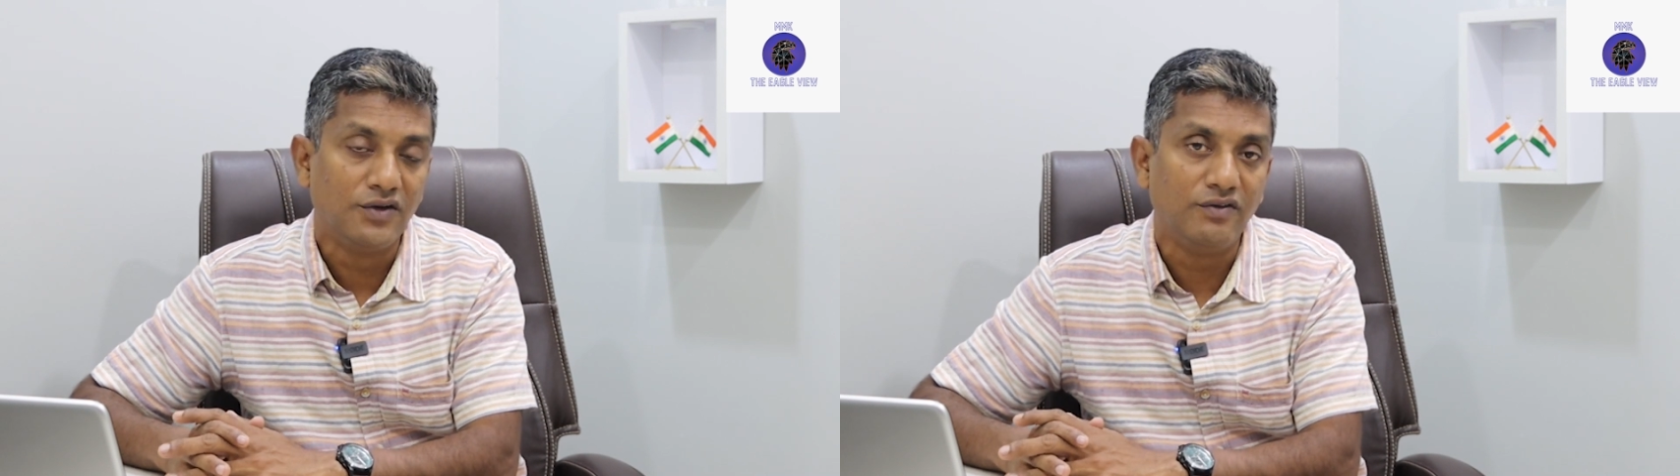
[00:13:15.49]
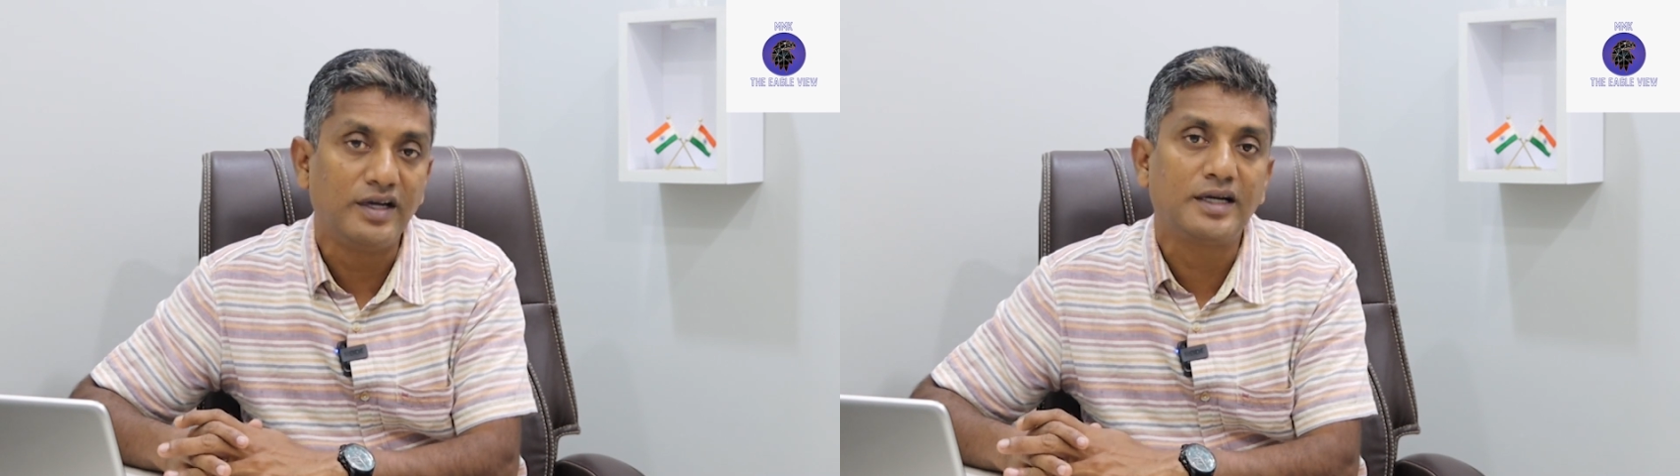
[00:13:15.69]

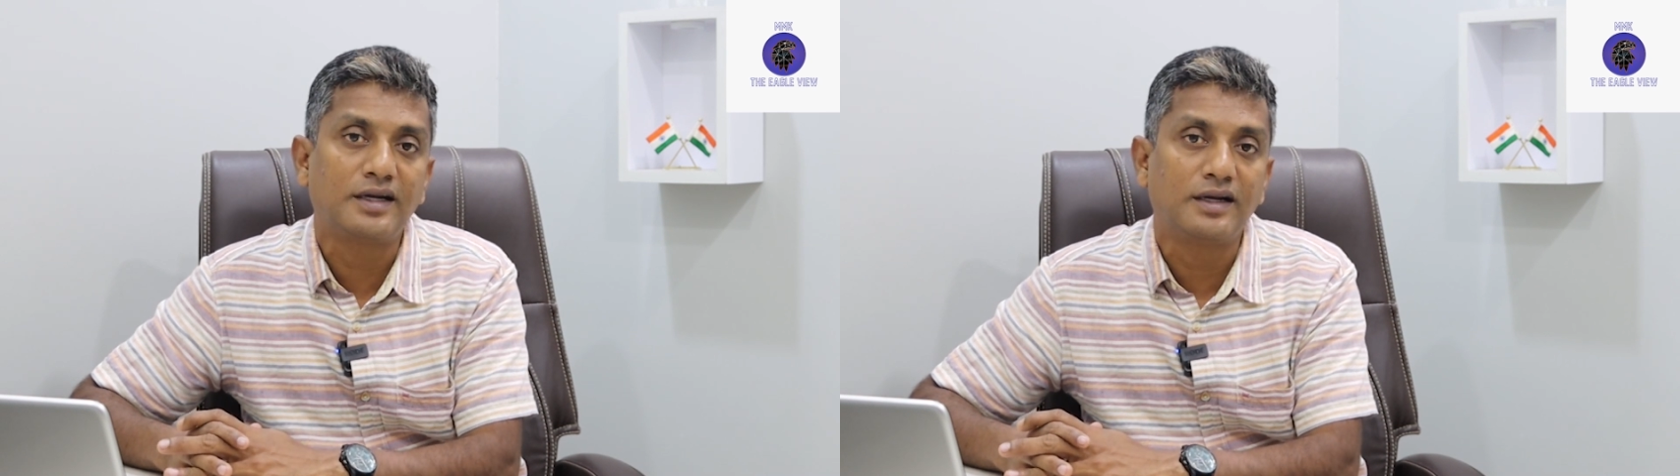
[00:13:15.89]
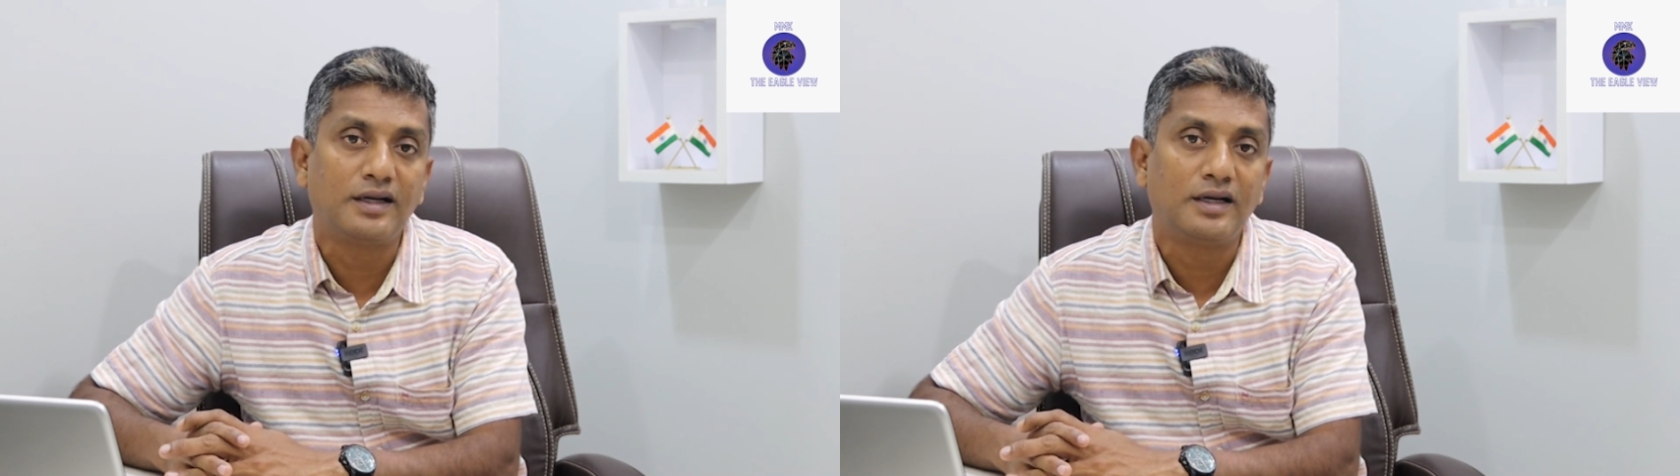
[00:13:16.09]

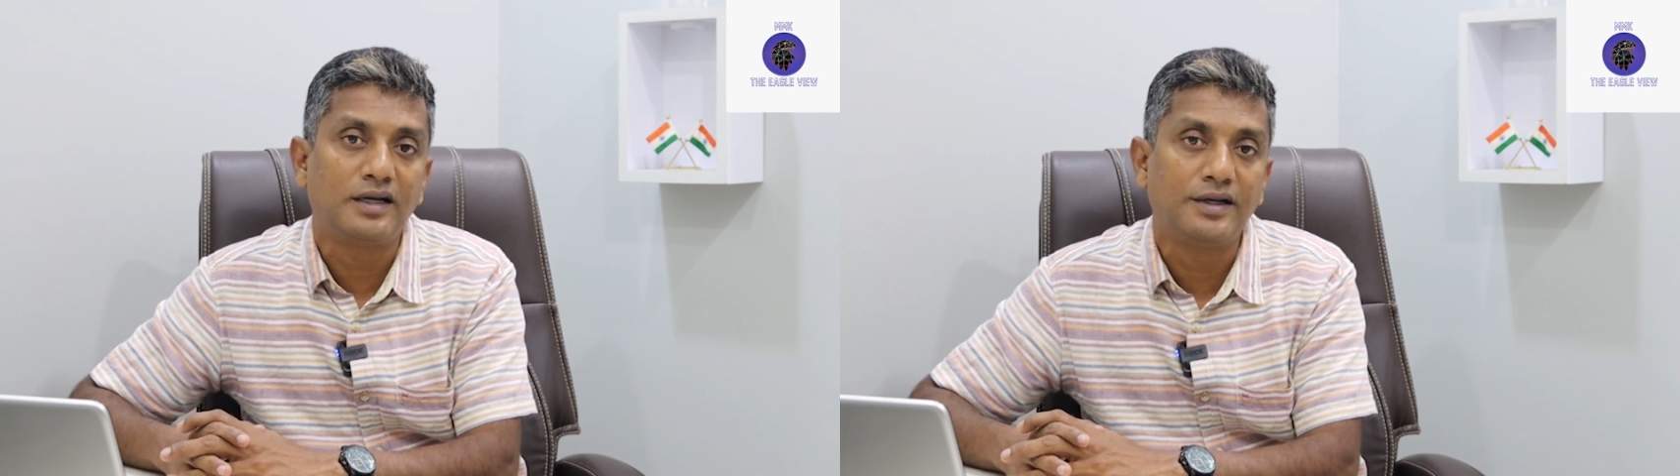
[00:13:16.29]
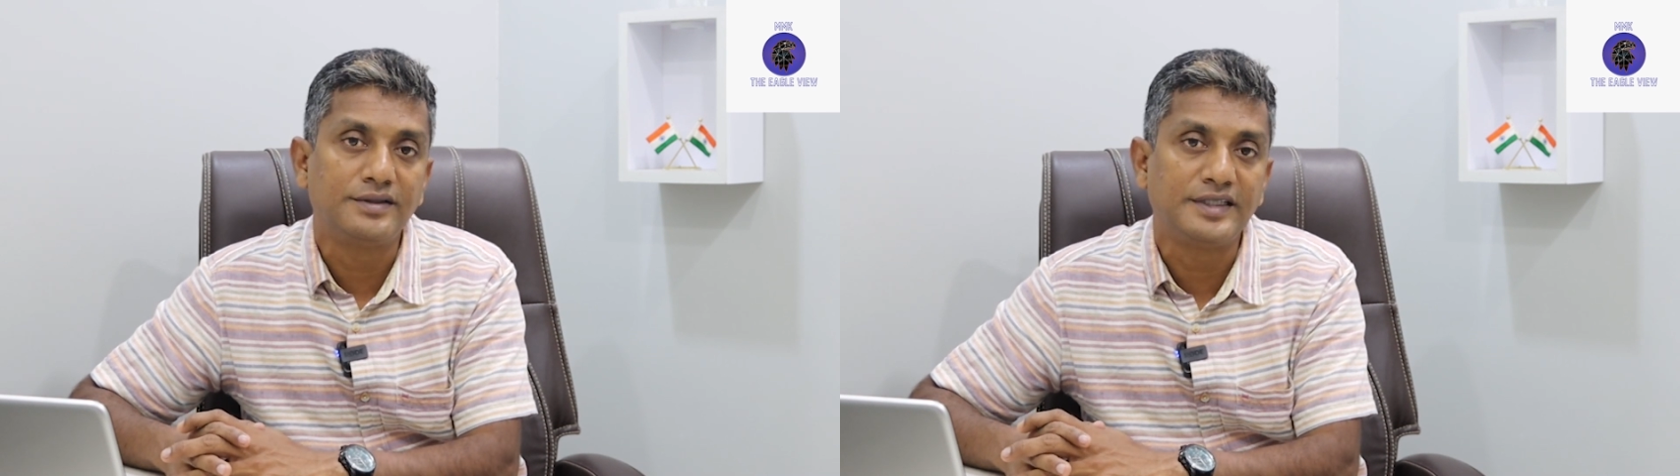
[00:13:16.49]
where
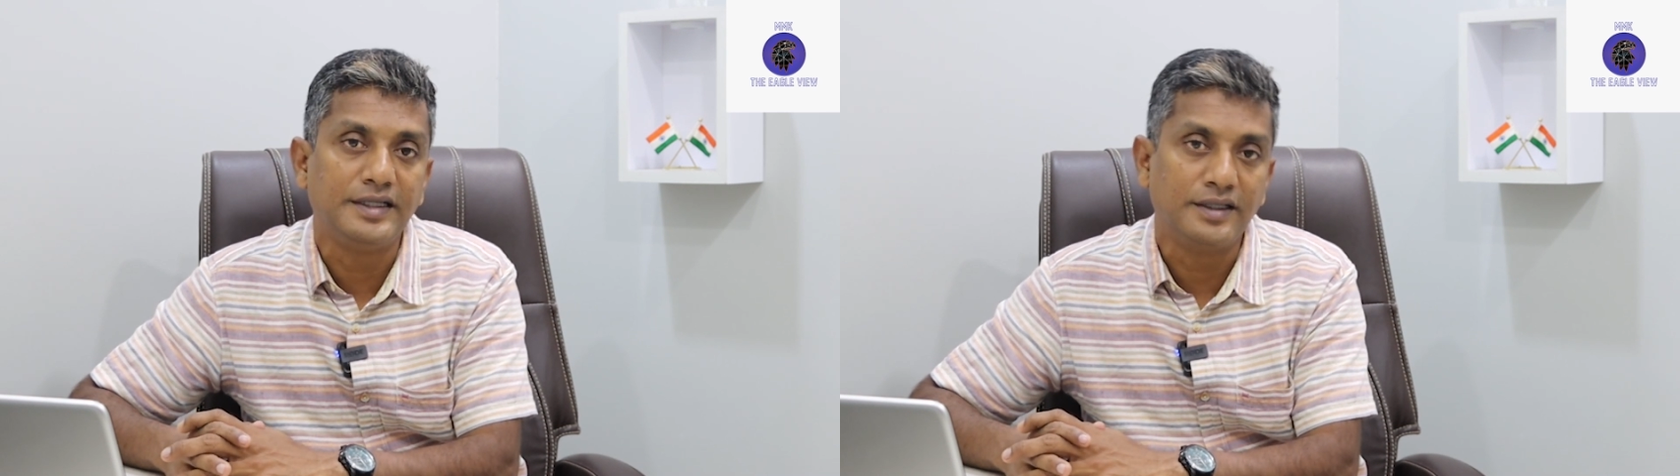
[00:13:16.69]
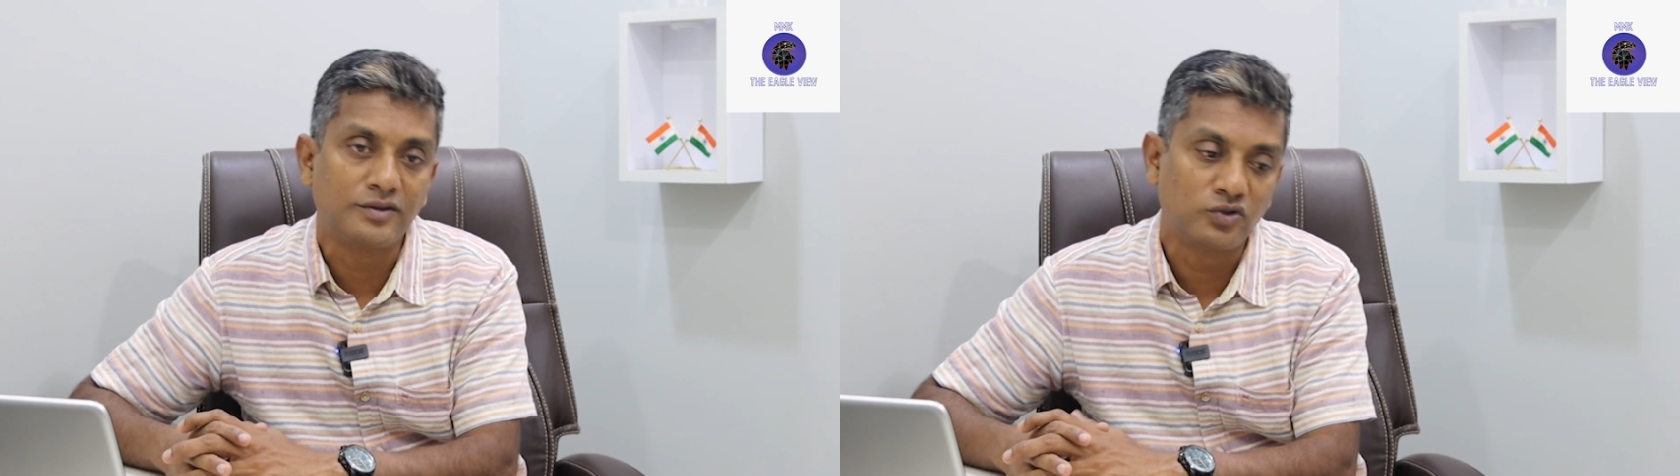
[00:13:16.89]

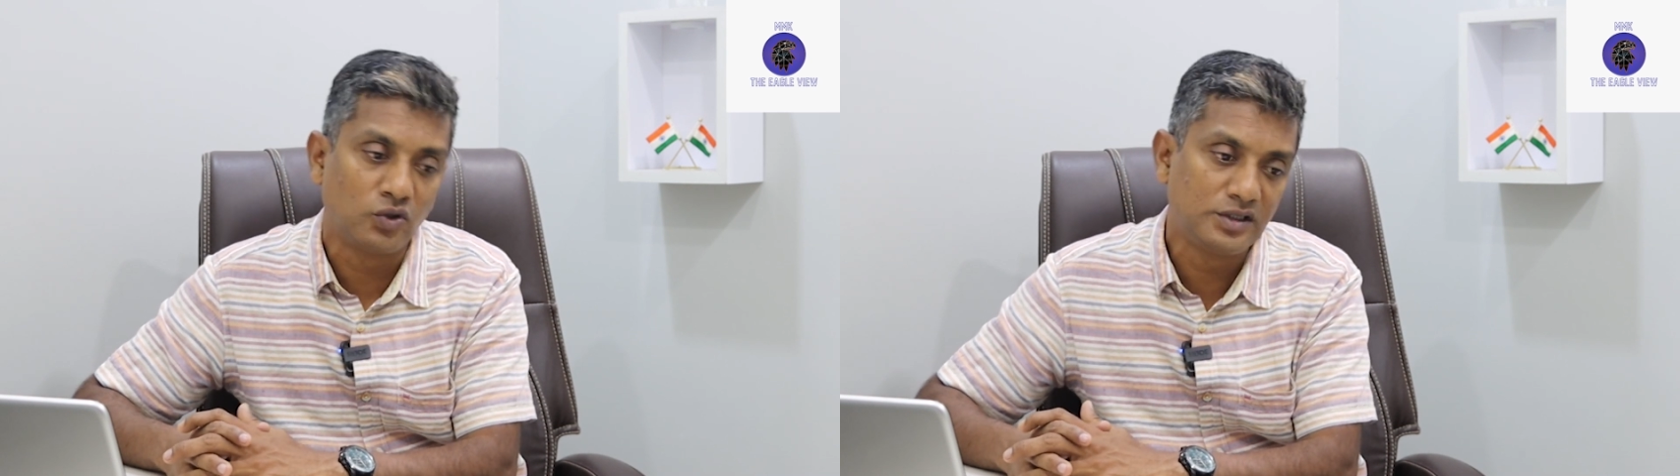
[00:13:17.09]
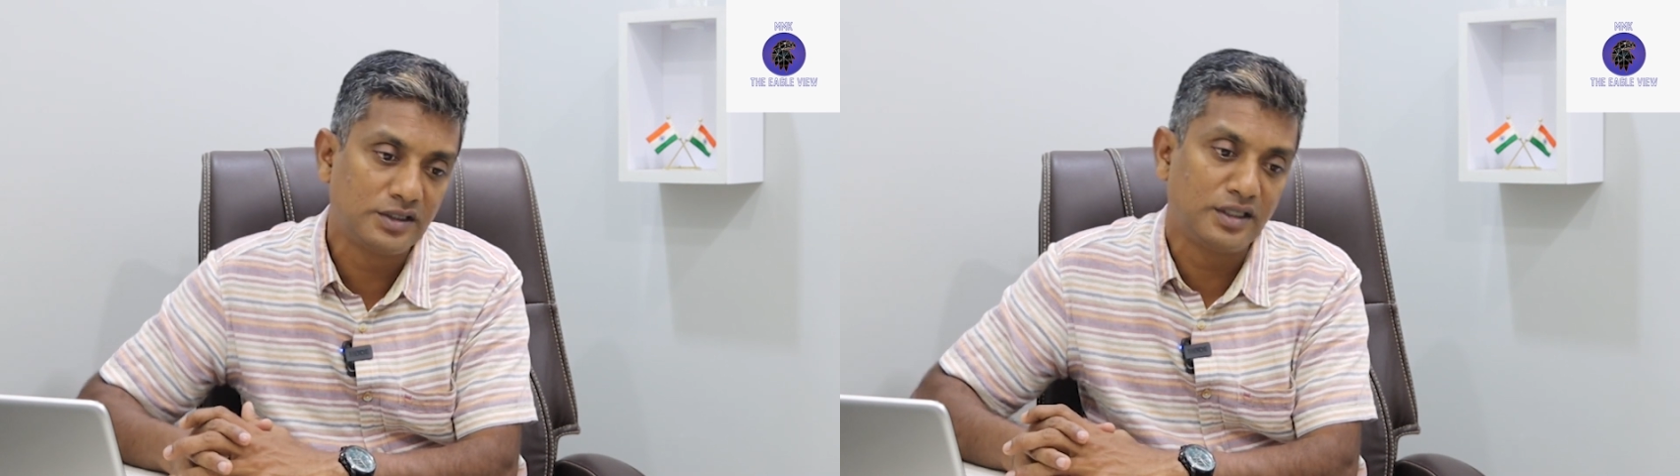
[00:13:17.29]
a
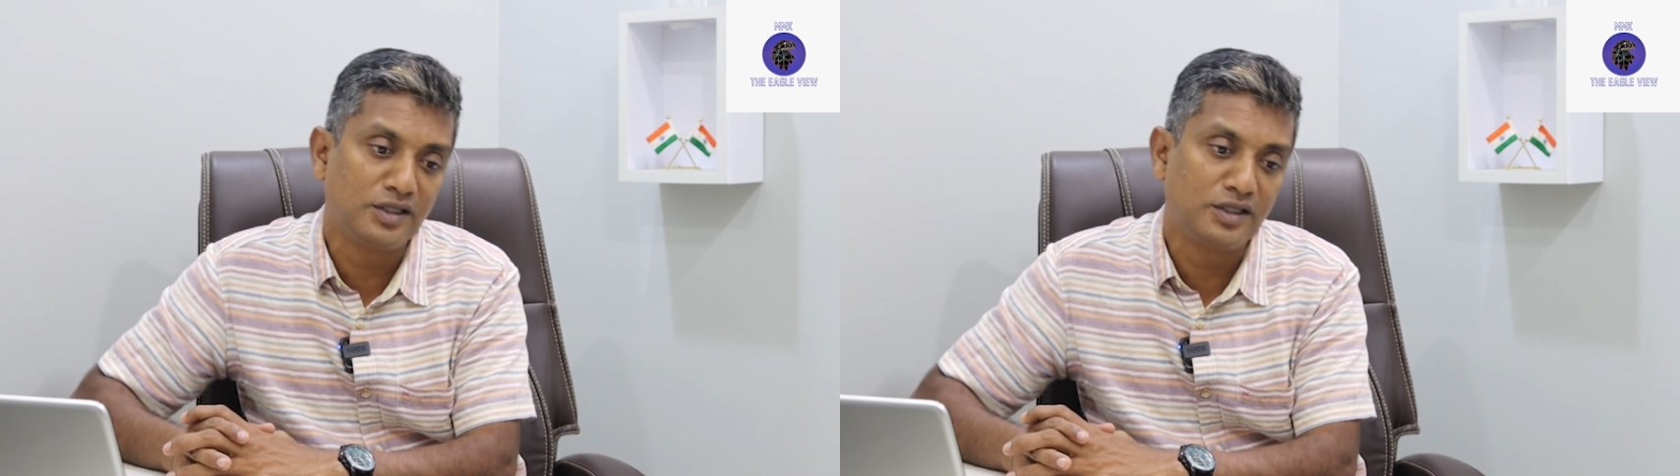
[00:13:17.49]
soldier